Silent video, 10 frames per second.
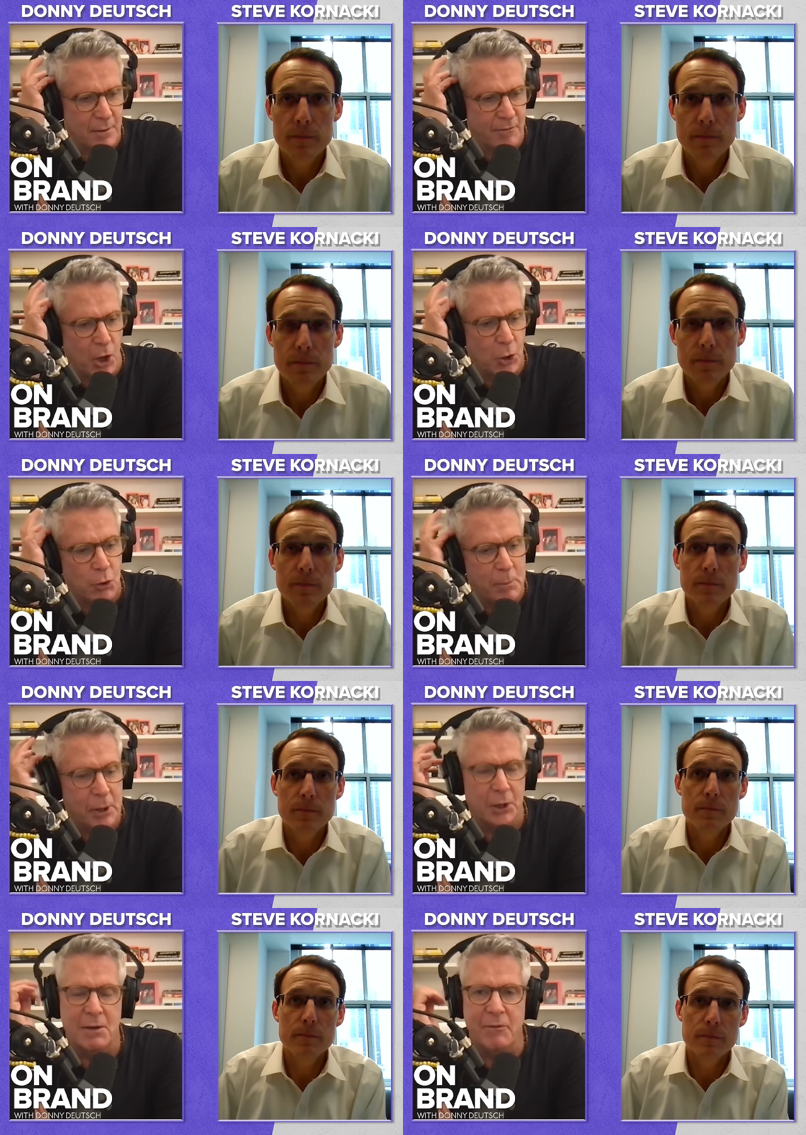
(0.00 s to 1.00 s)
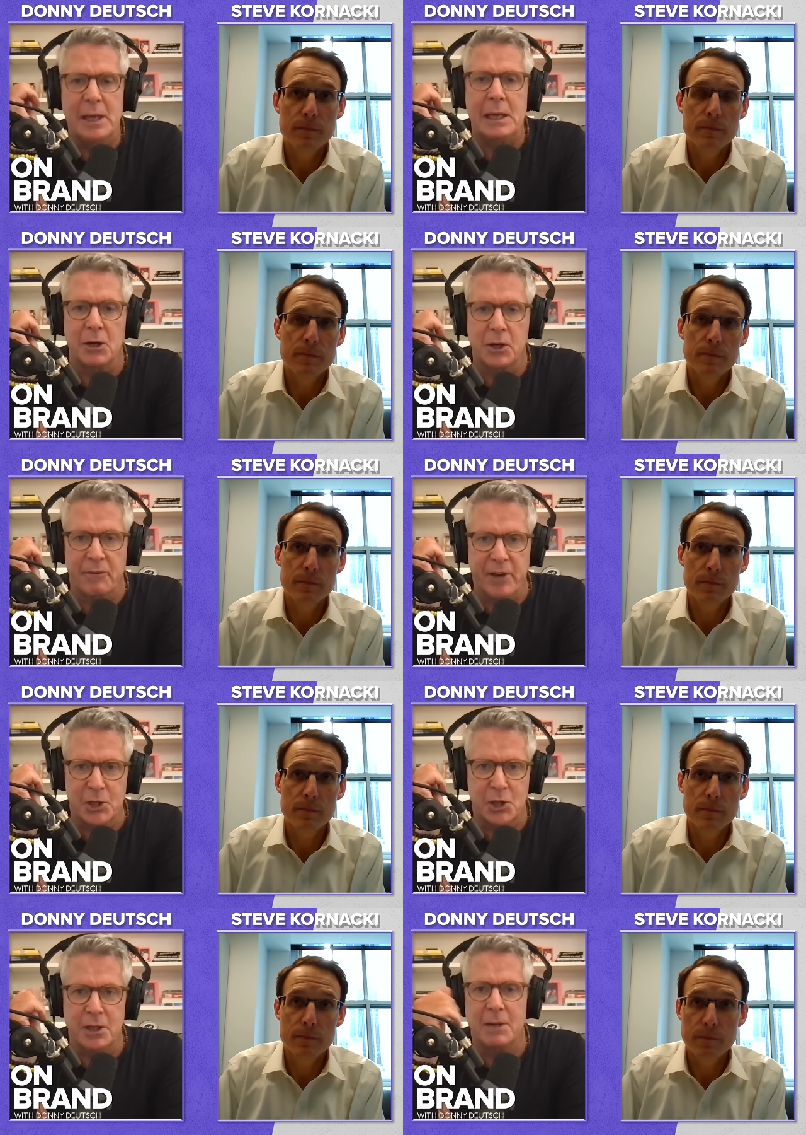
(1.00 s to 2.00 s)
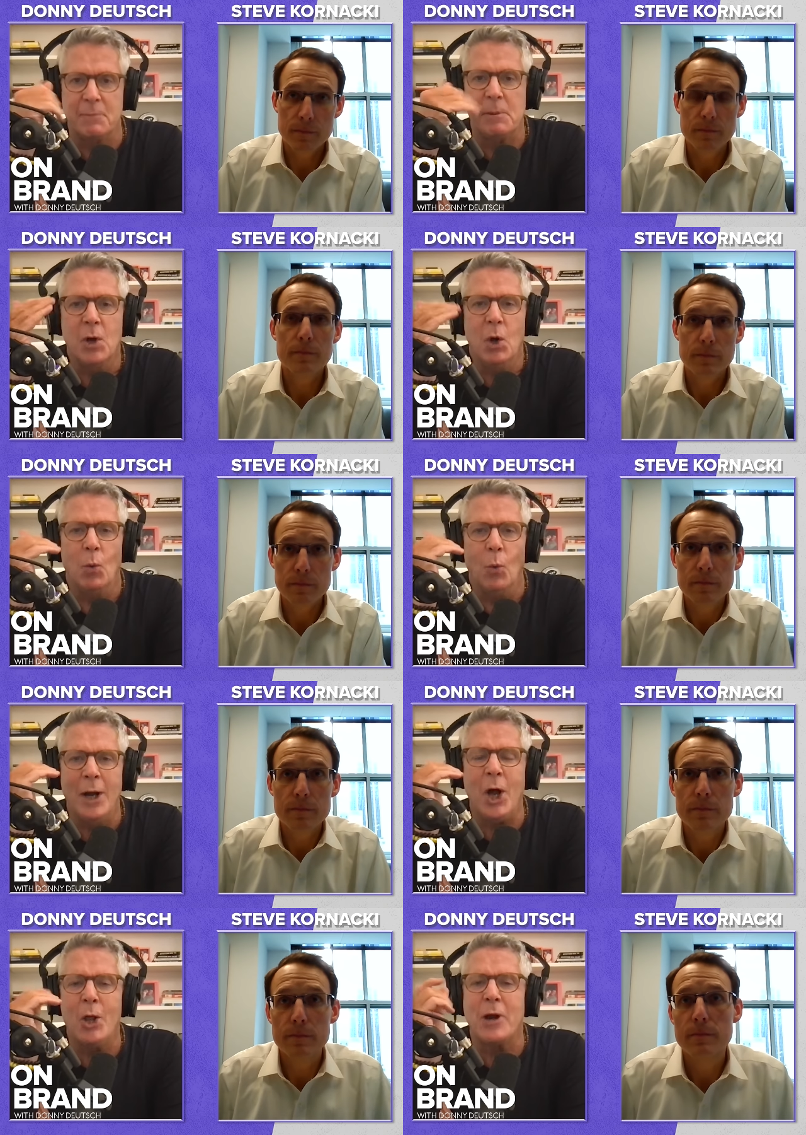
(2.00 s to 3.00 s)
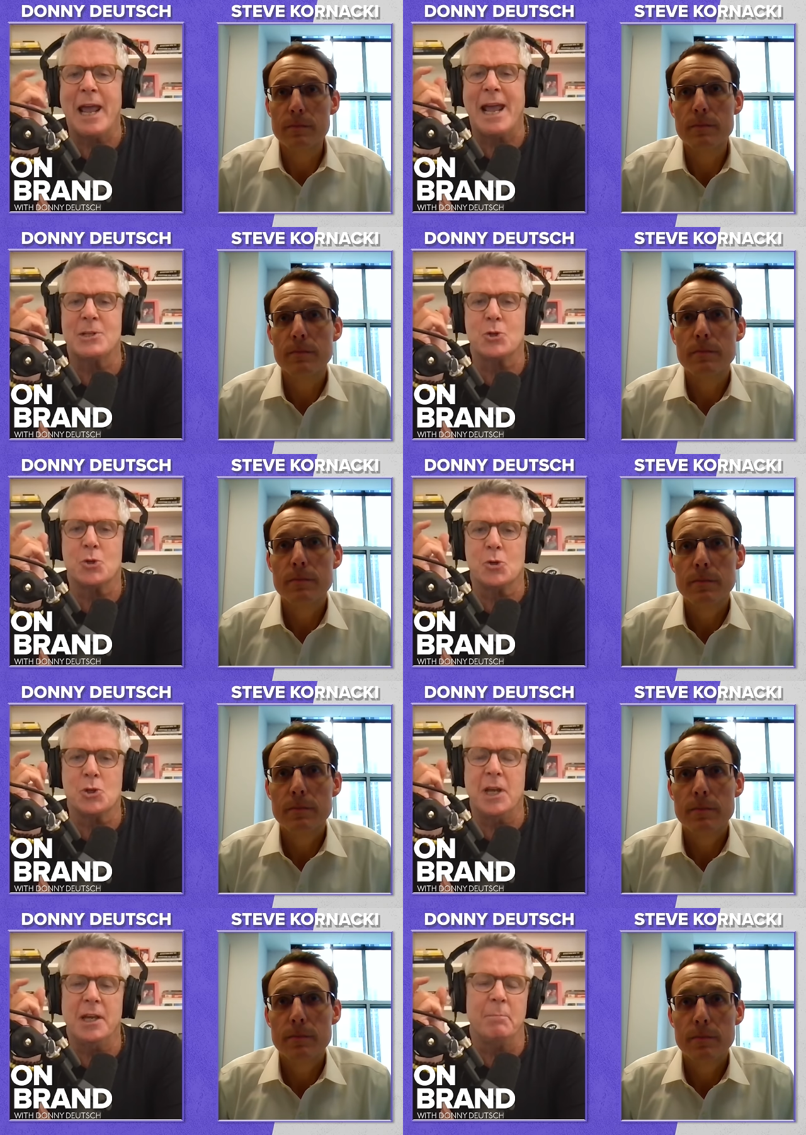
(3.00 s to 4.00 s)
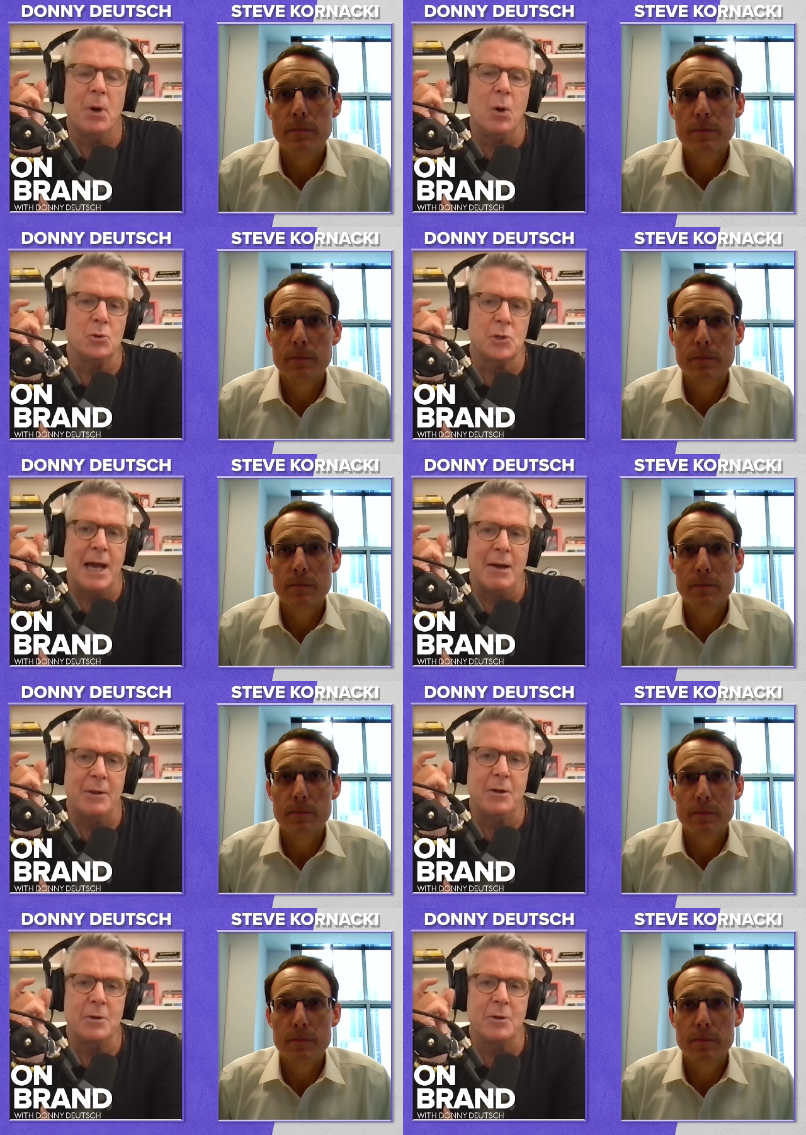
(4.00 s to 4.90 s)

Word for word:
Speaker 1: vulnerability being a conviction that people. What other answers are you seeing in polls now that